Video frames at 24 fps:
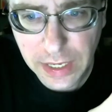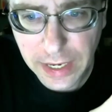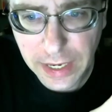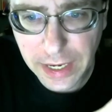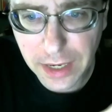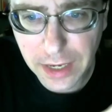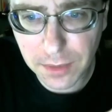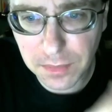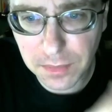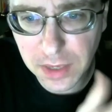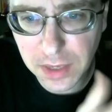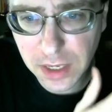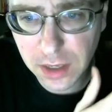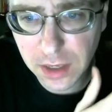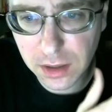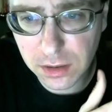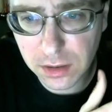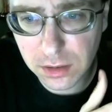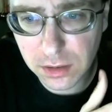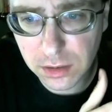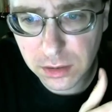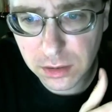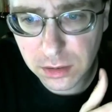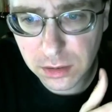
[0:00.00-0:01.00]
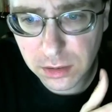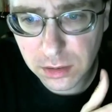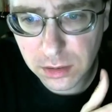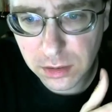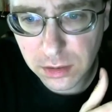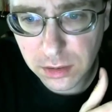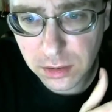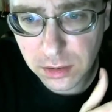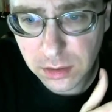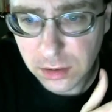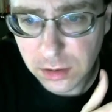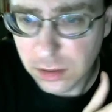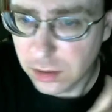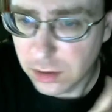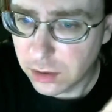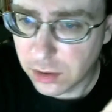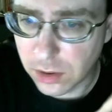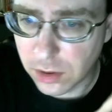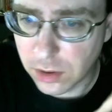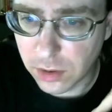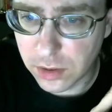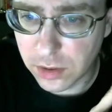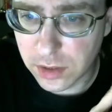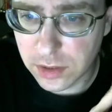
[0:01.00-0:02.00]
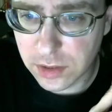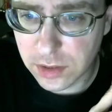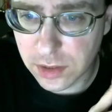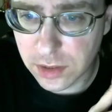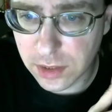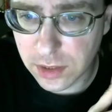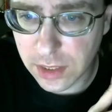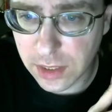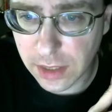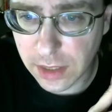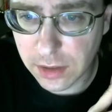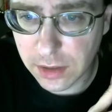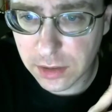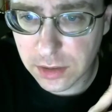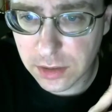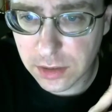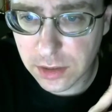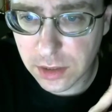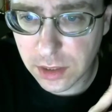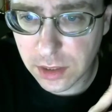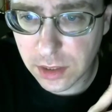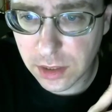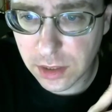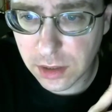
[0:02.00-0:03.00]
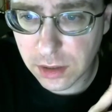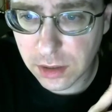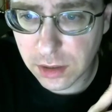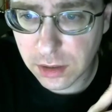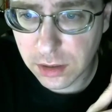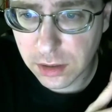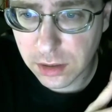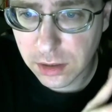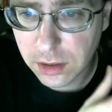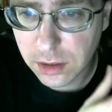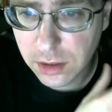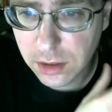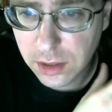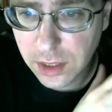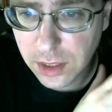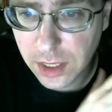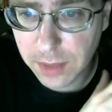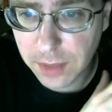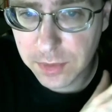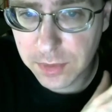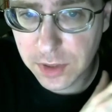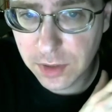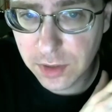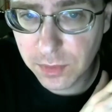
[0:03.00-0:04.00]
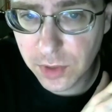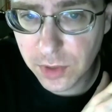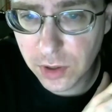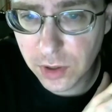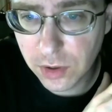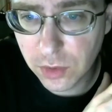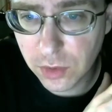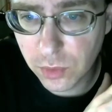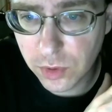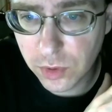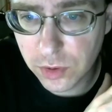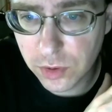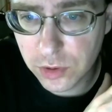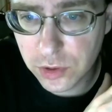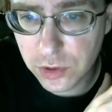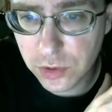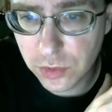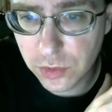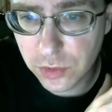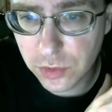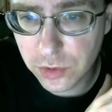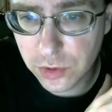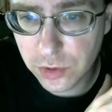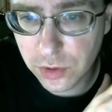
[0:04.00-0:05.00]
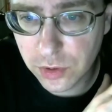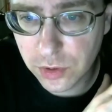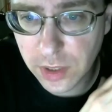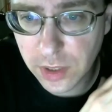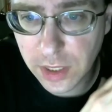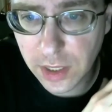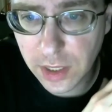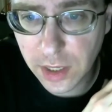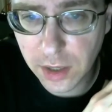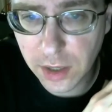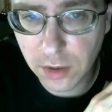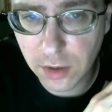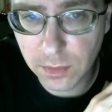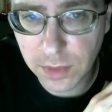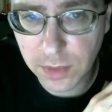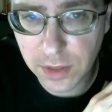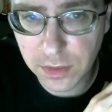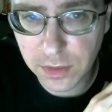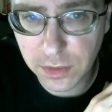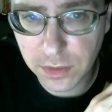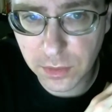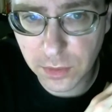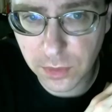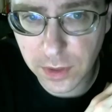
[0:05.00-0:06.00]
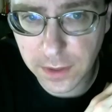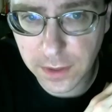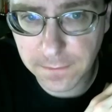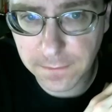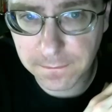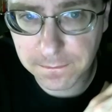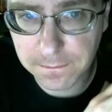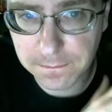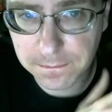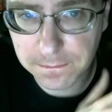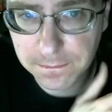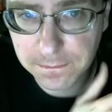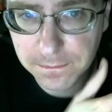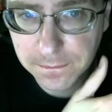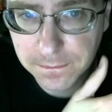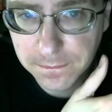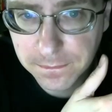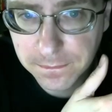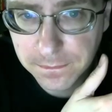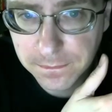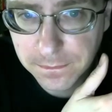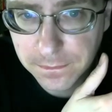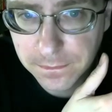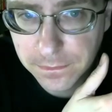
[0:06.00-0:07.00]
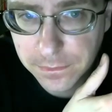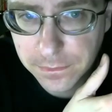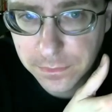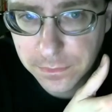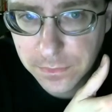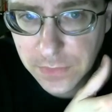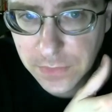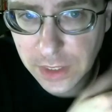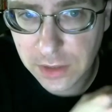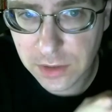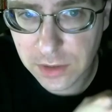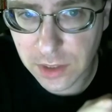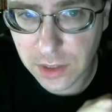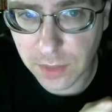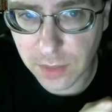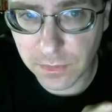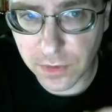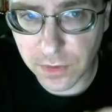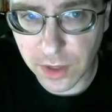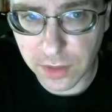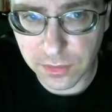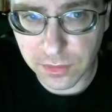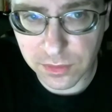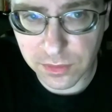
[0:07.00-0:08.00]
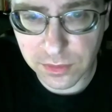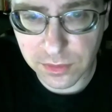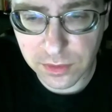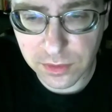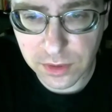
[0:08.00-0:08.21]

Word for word: Ant Man, Guardians of the Galaxy, Captain America Winter Soldier, and Iron Man 3. Top five.